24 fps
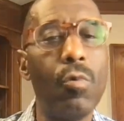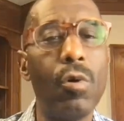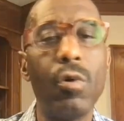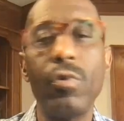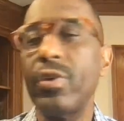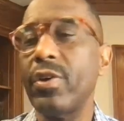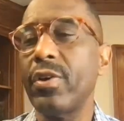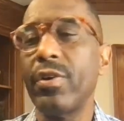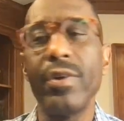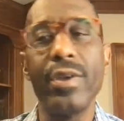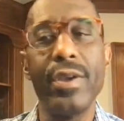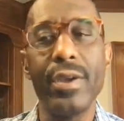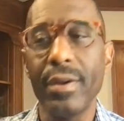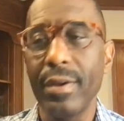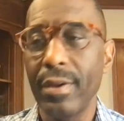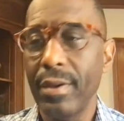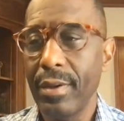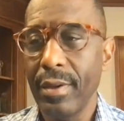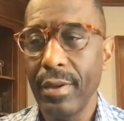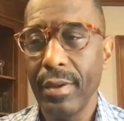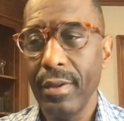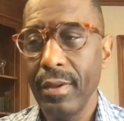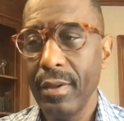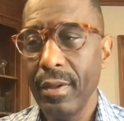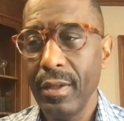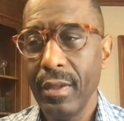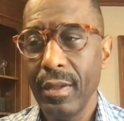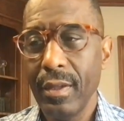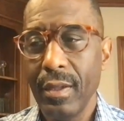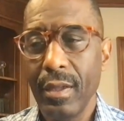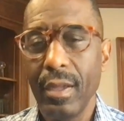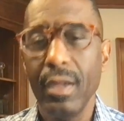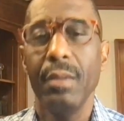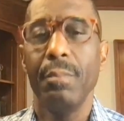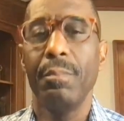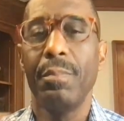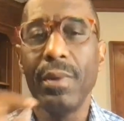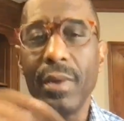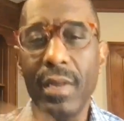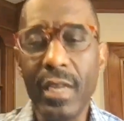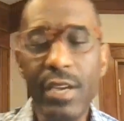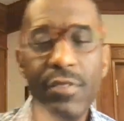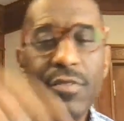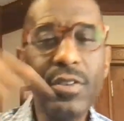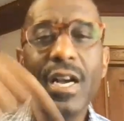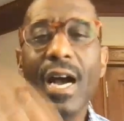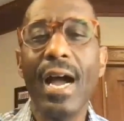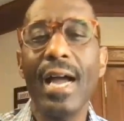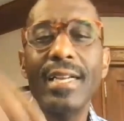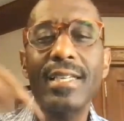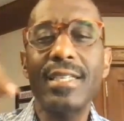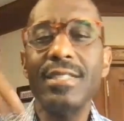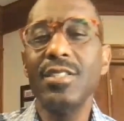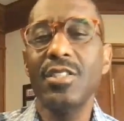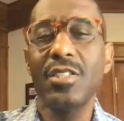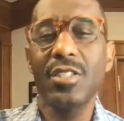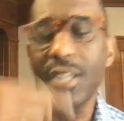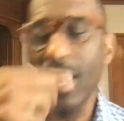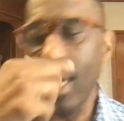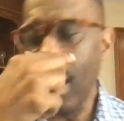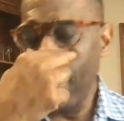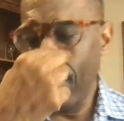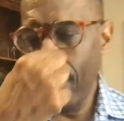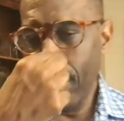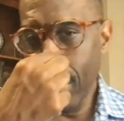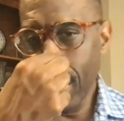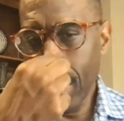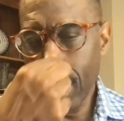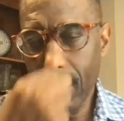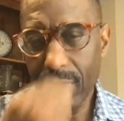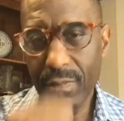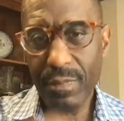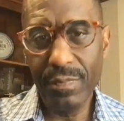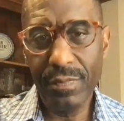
won't hear you Believe God can save you.